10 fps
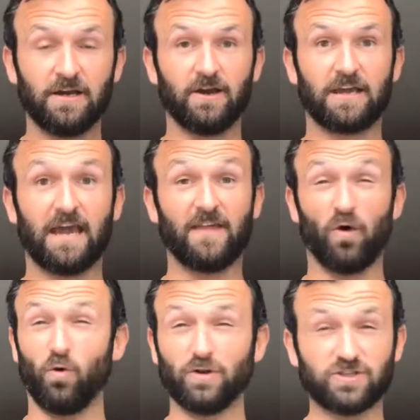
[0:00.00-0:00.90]
Okay, they're
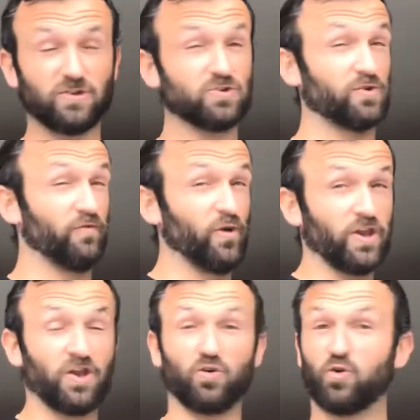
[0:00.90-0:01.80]
also sort of
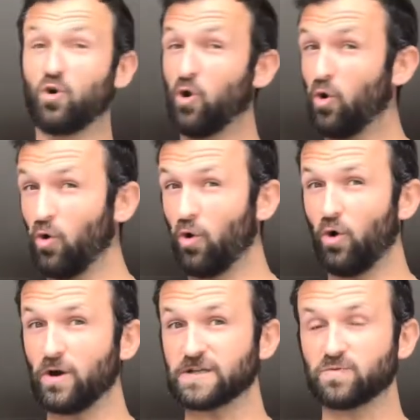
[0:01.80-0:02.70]
working your
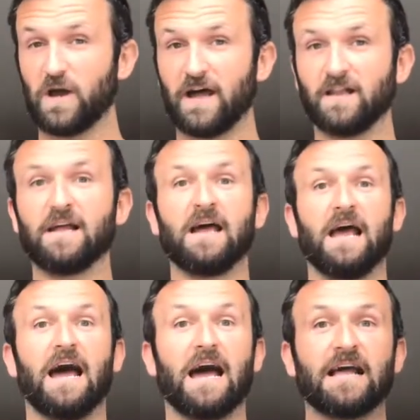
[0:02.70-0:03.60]
core as well.
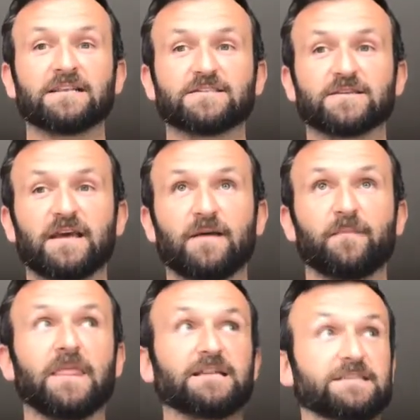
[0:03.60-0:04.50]
And
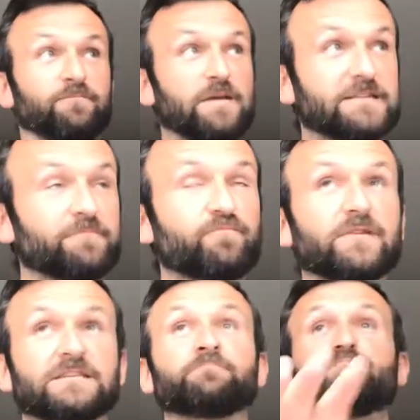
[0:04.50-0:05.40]
it's
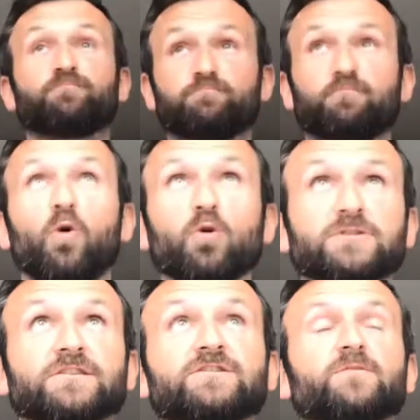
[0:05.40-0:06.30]

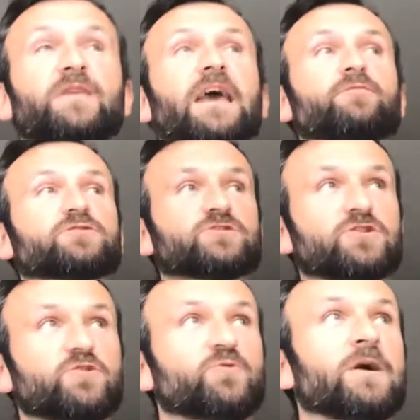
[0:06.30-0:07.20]
important to be able
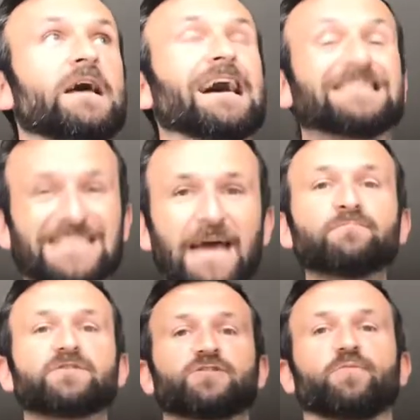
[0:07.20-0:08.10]
to
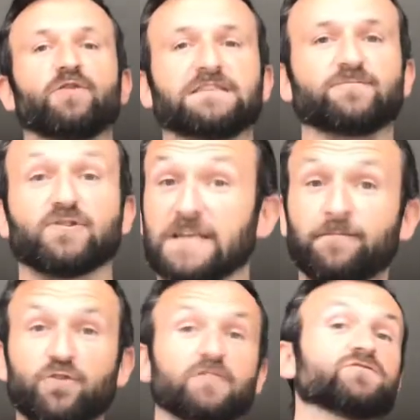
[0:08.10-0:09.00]
attempt to do a press-up because it
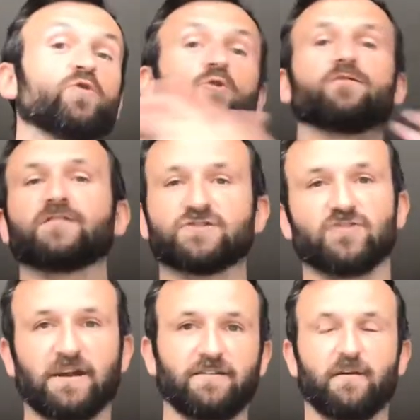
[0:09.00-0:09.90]
improves all of the
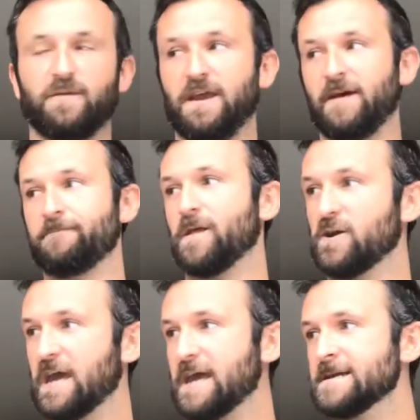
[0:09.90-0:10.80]
strength up here.
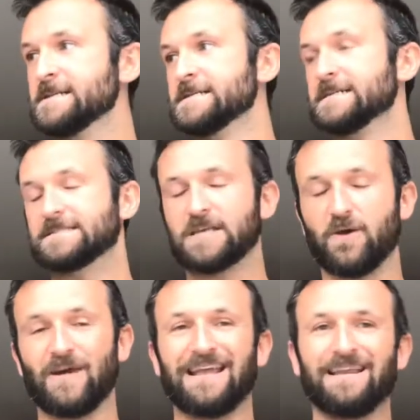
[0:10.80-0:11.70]
Okay,
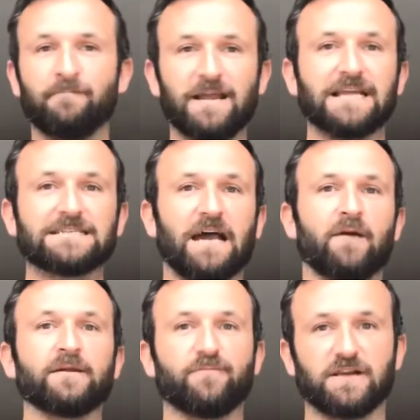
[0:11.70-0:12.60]
so in a minute, how
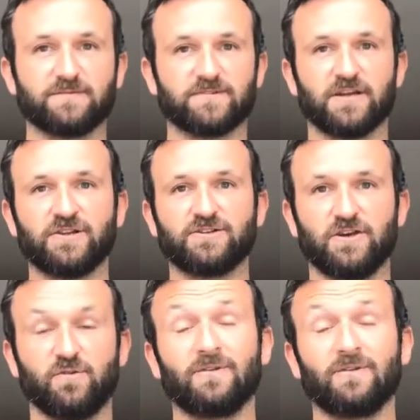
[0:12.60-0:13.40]
many press-ups can you do?